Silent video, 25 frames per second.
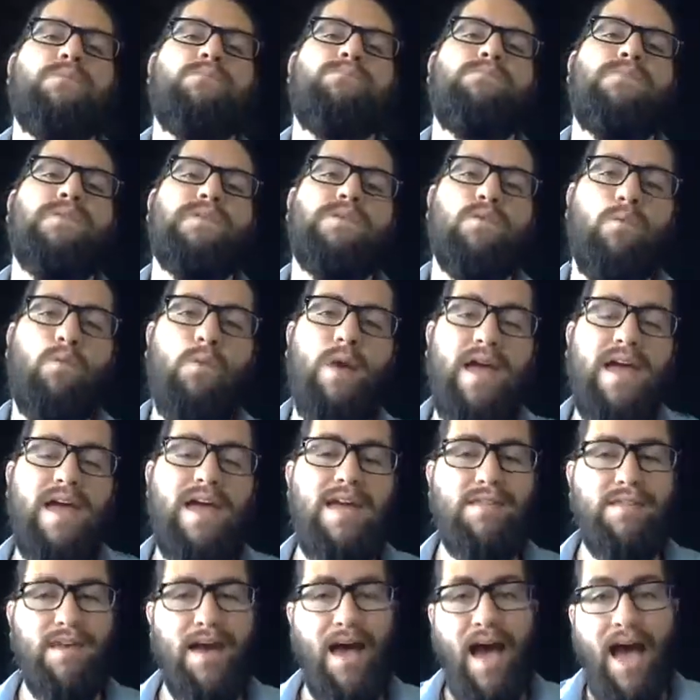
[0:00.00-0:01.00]
but the
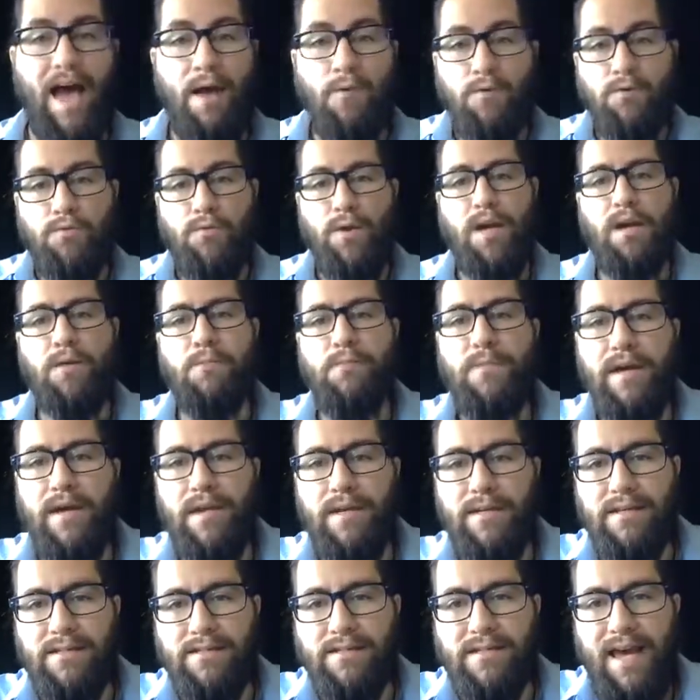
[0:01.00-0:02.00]
way that I would
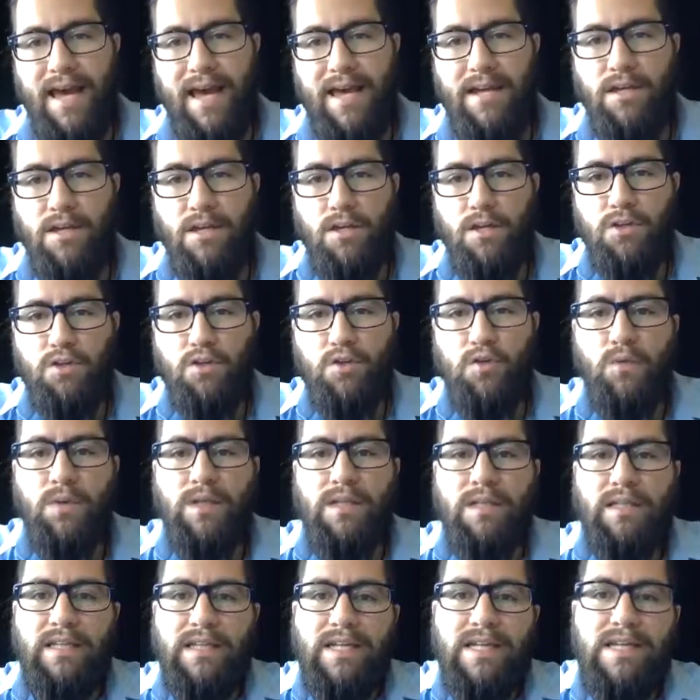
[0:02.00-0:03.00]
recommend is that you at
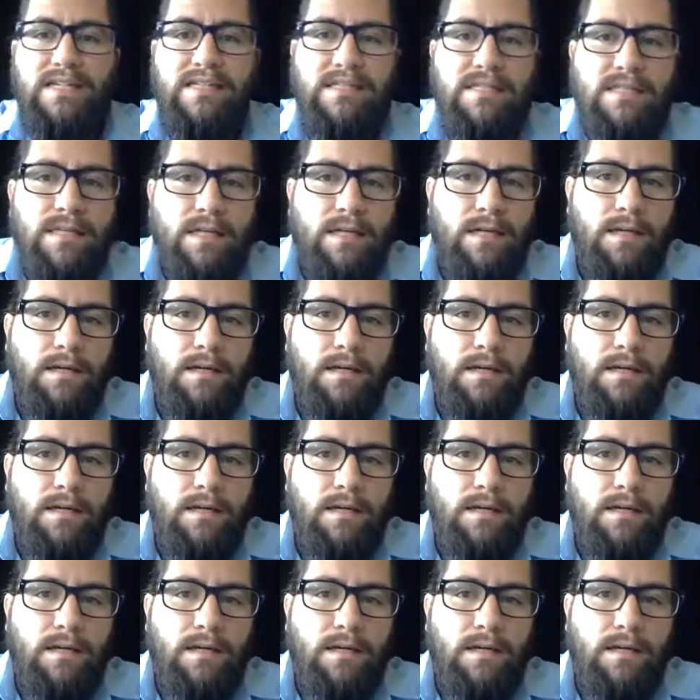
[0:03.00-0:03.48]
least